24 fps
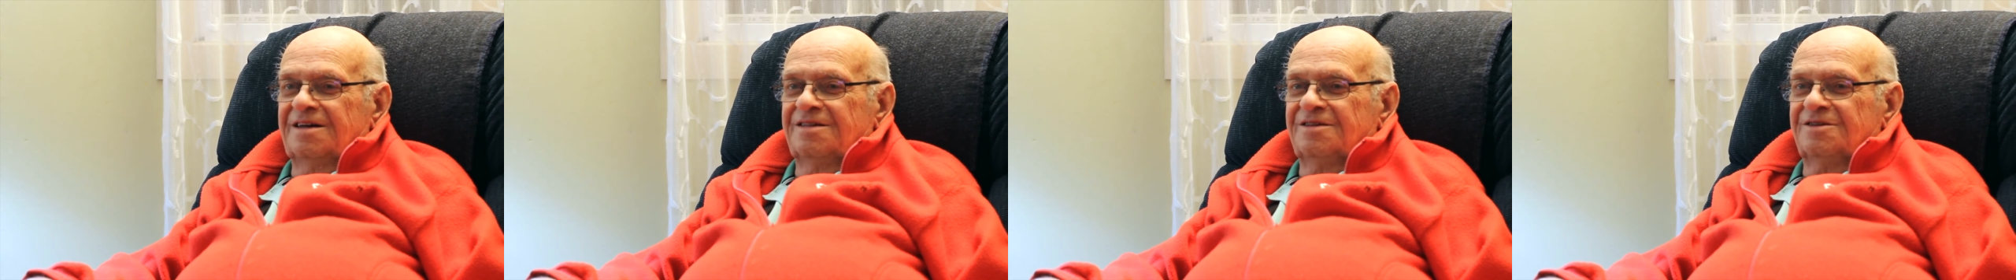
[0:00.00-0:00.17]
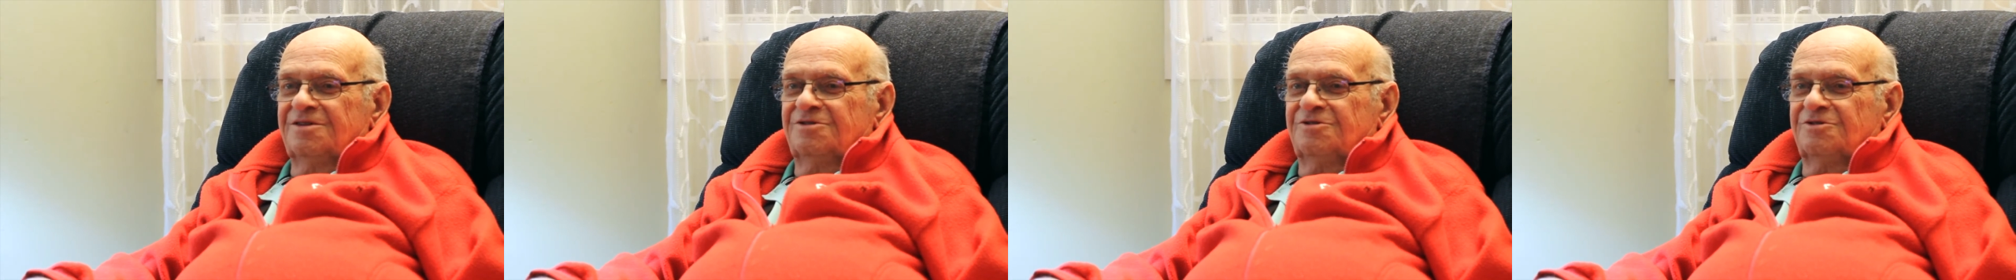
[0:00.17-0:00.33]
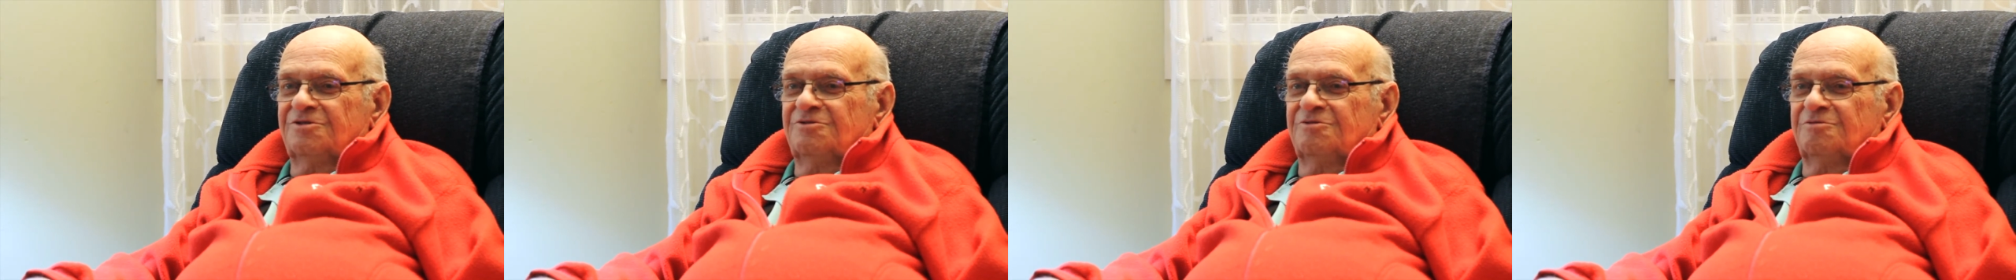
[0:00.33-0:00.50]

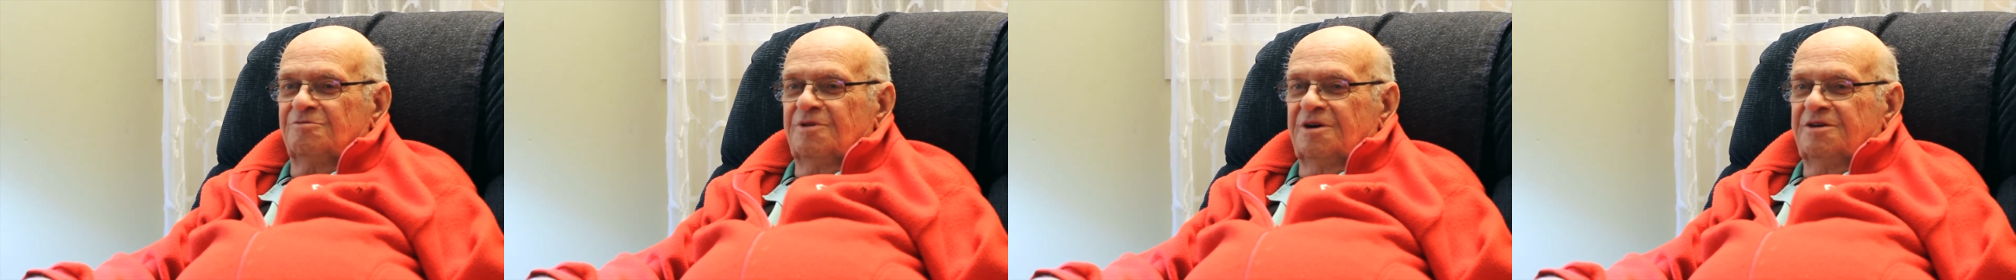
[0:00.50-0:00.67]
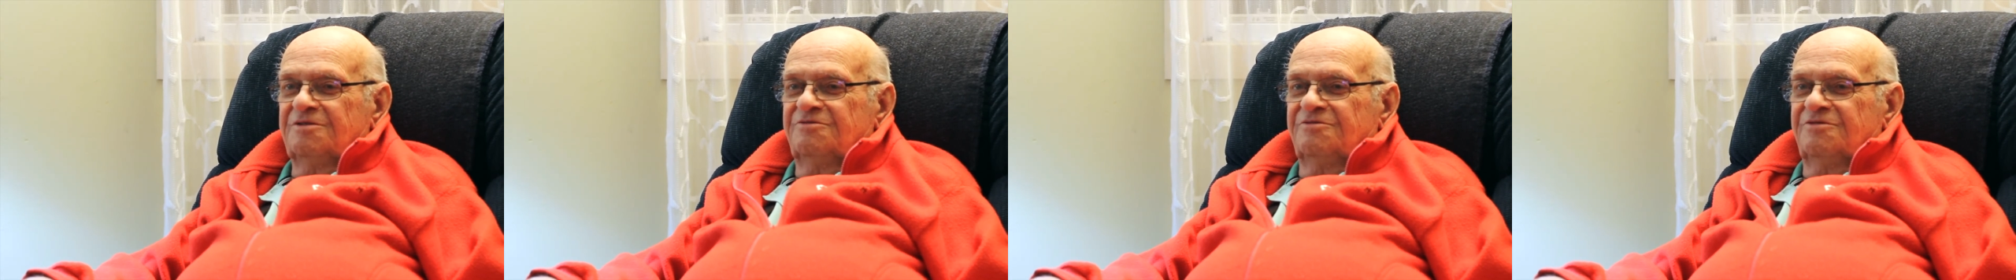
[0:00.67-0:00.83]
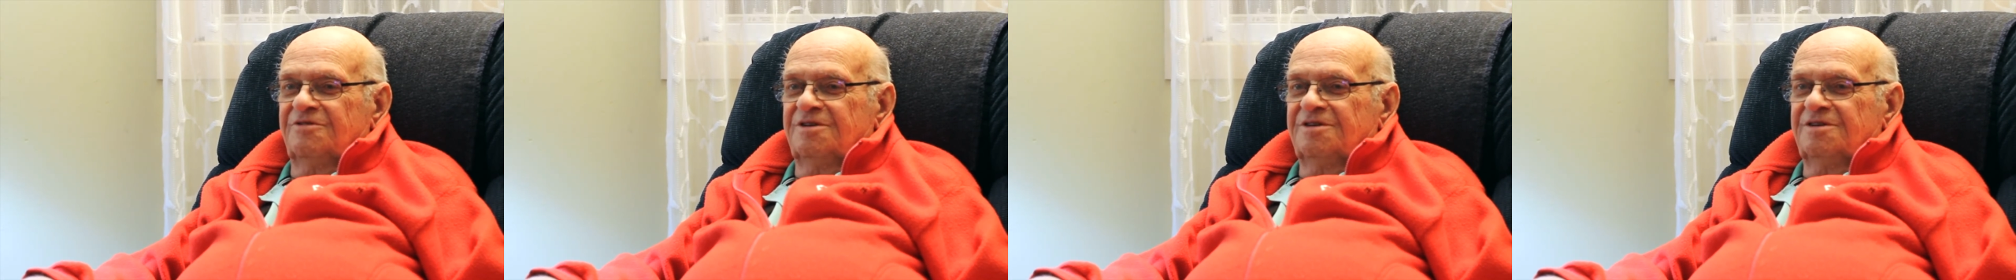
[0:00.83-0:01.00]
This was my
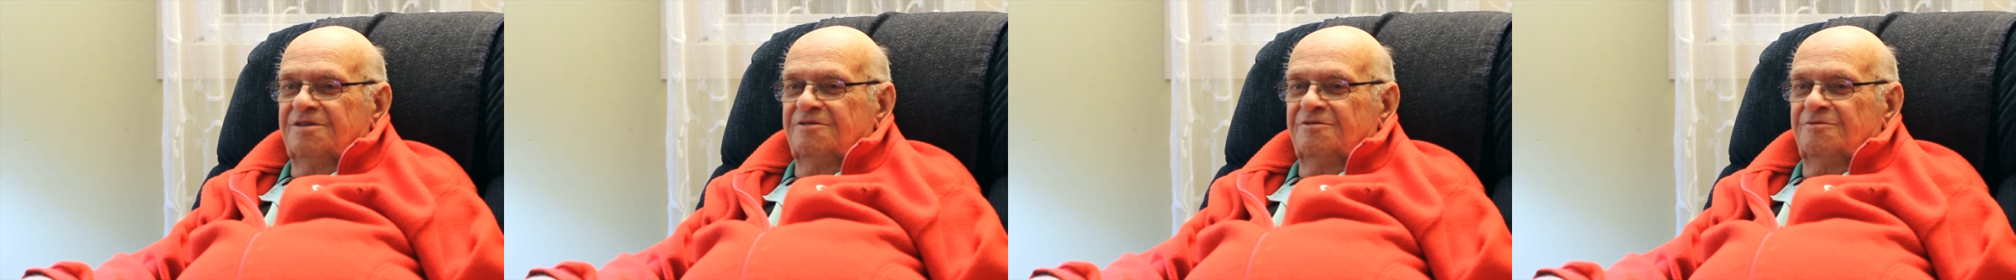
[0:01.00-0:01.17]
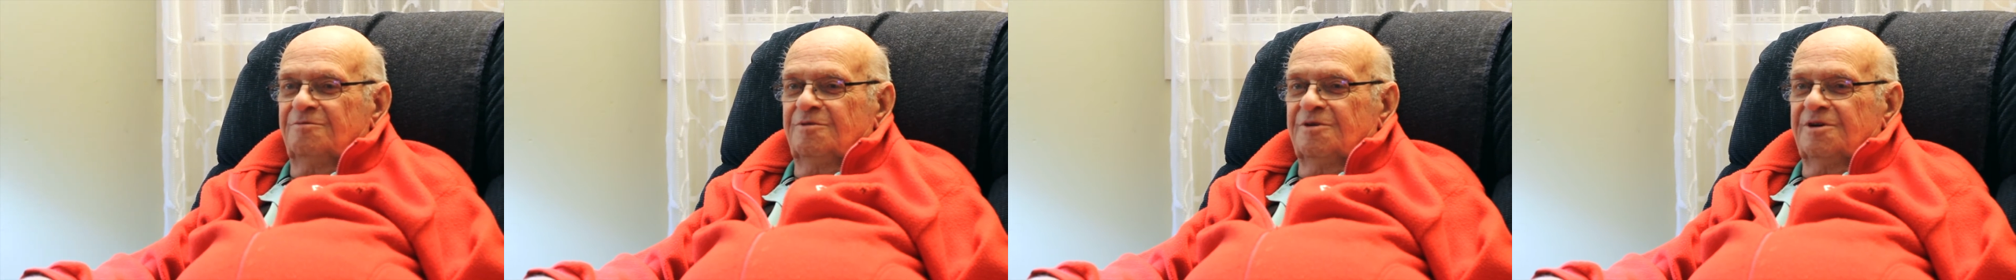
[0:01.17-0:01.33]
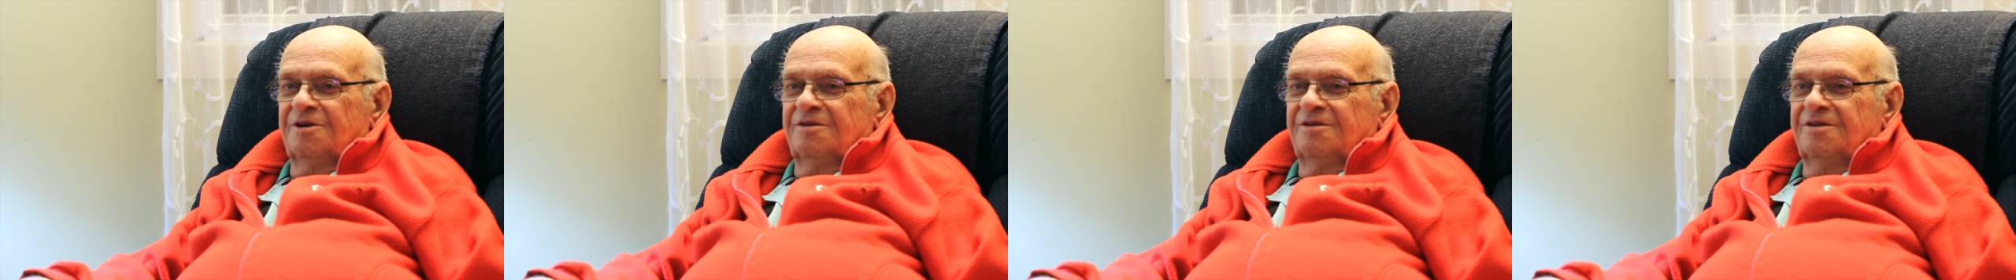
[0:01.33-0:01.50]

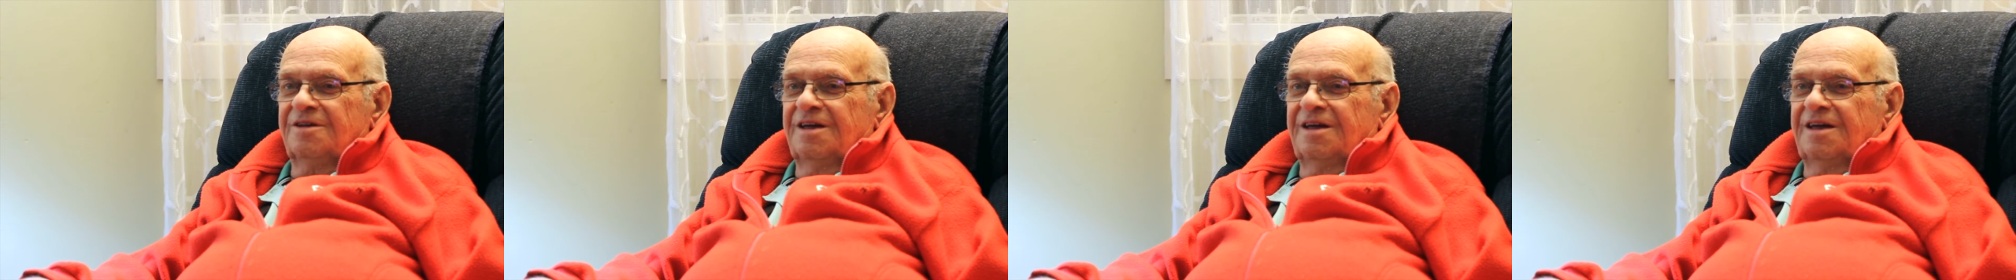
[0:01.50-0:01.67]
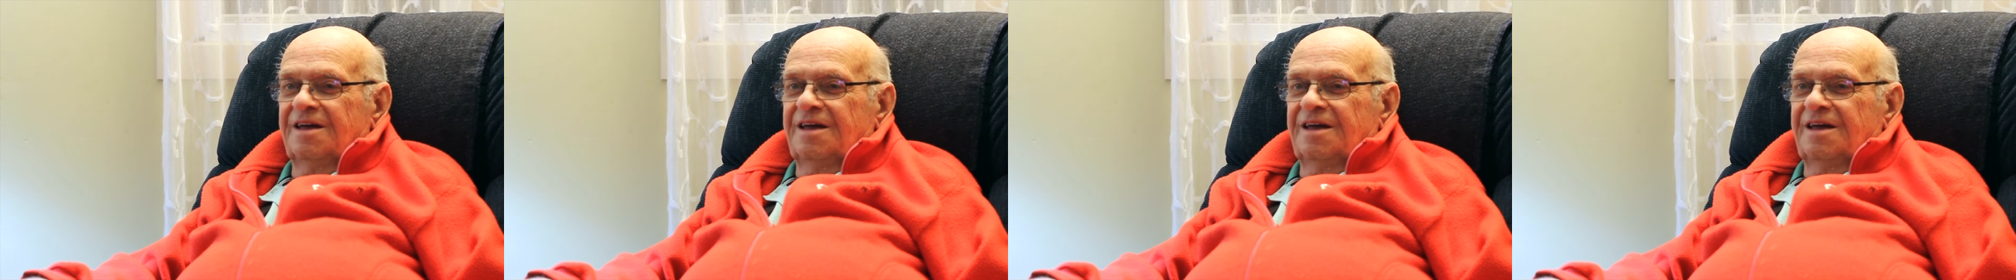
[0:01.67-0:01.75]
funniest part.